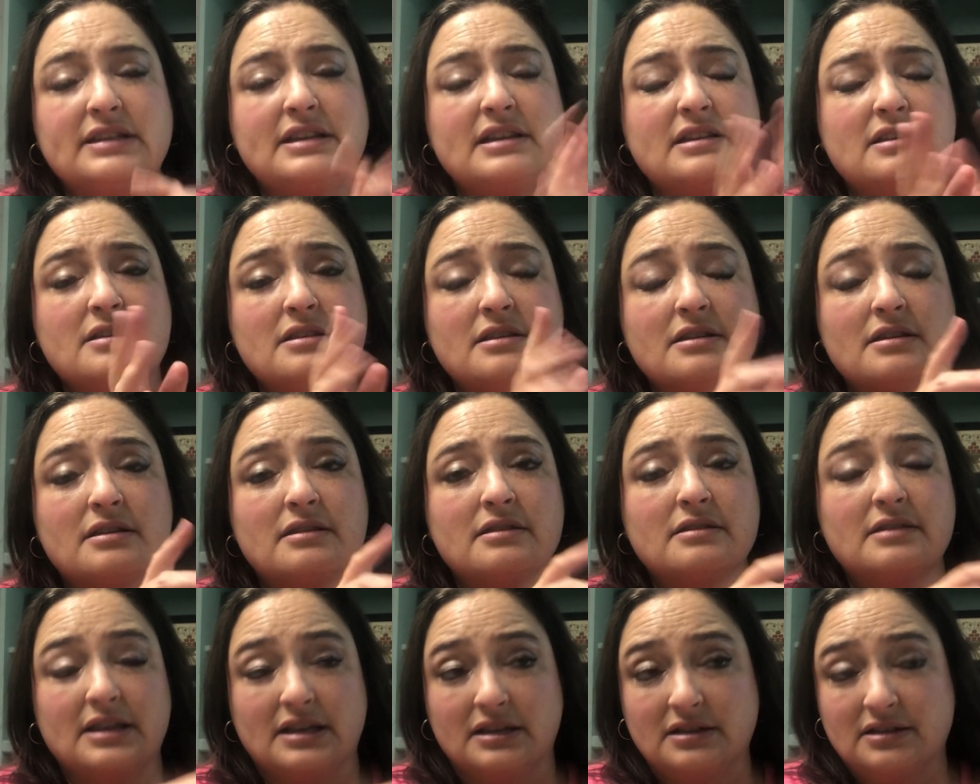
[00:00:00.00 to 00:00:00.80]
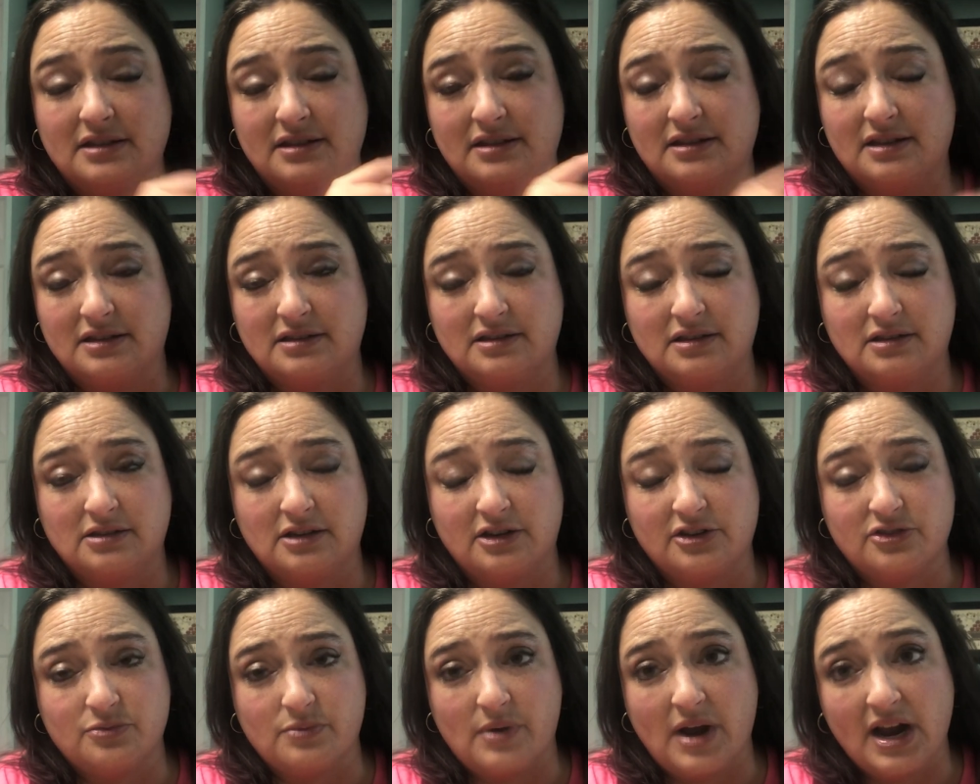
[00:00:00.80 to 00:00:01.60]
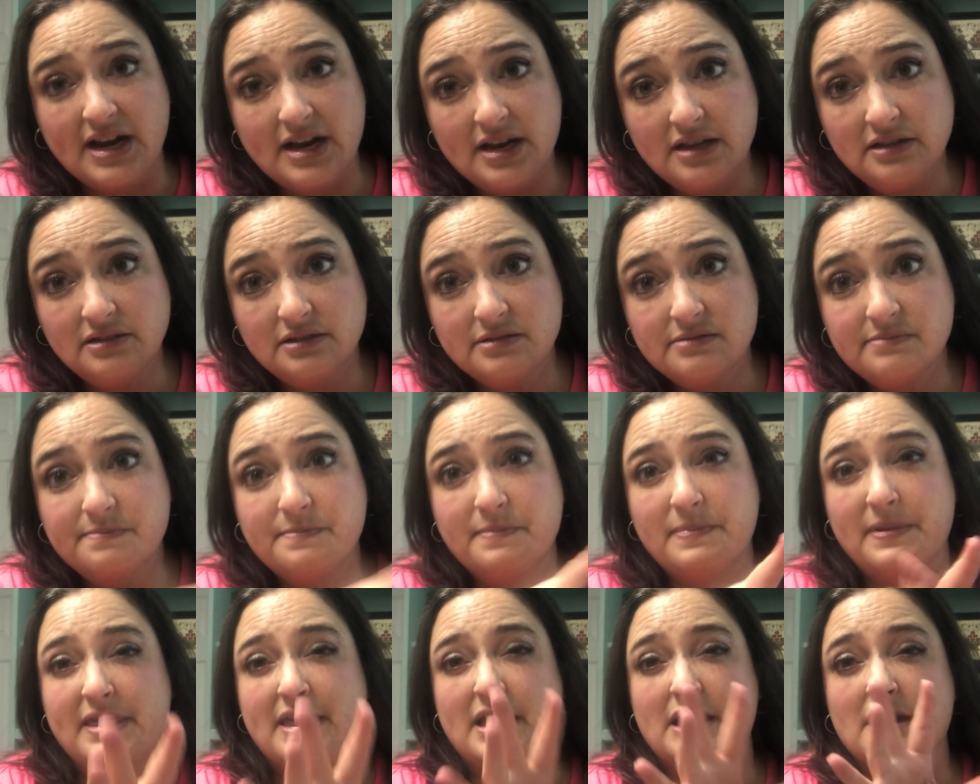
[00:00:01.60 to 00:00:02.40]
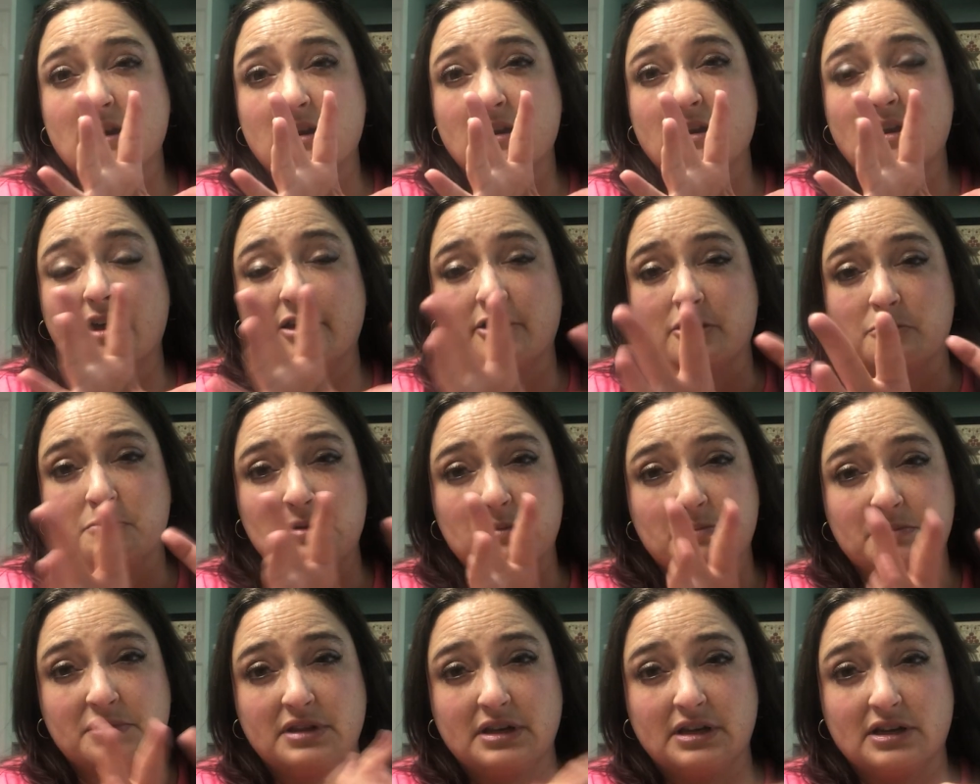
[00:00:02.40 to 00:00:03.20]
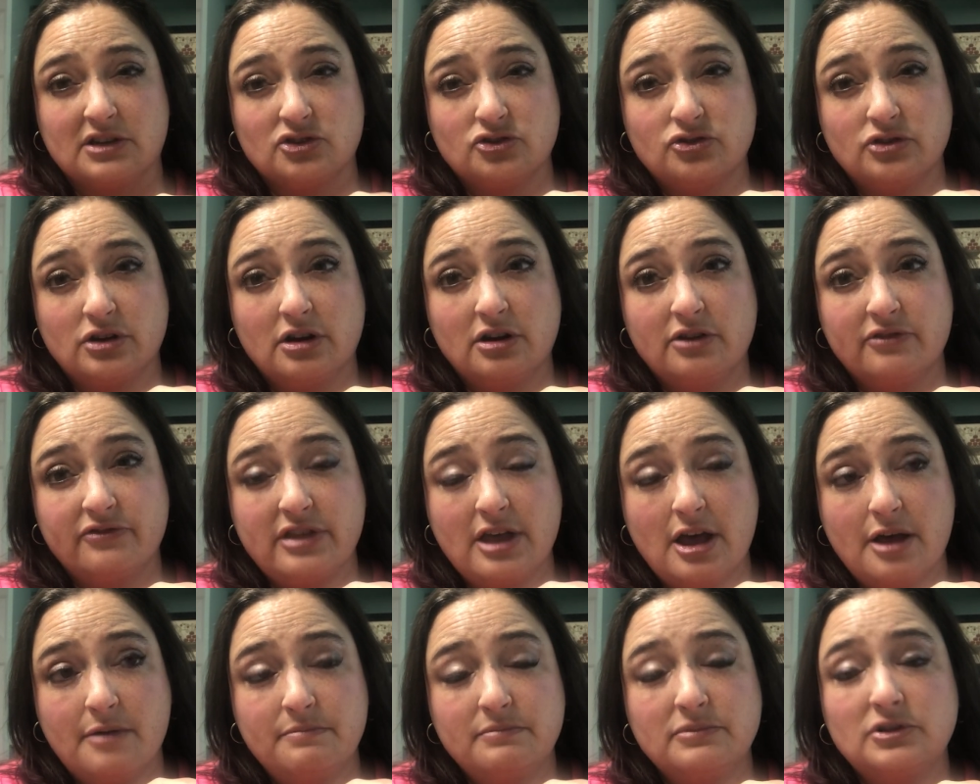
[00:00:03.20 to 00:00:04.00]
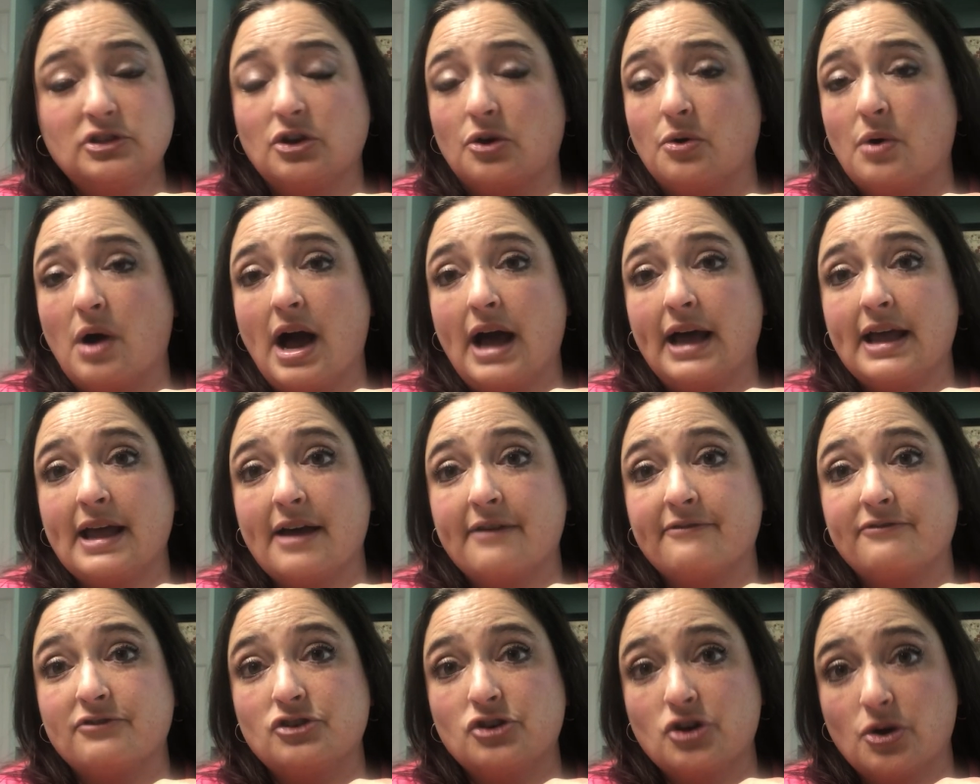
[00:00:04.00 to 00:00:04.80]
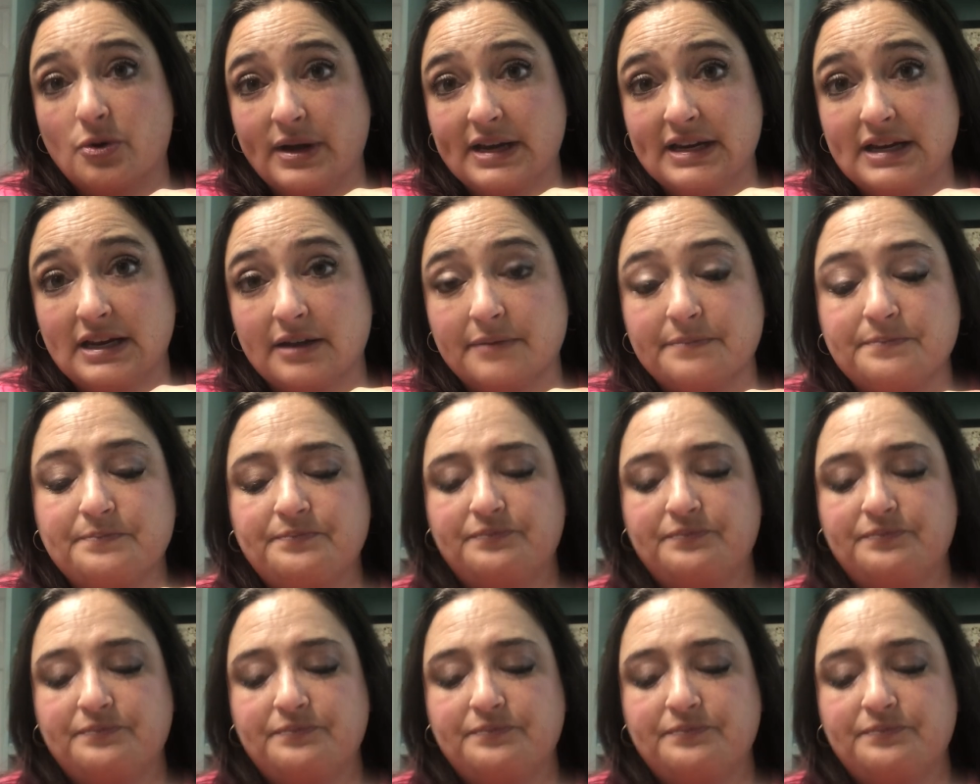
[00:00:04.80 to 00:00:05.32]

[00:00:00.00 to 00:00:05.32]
He thinks that this is arthritis, but then other people think it's trigger thumb, so I have no idea.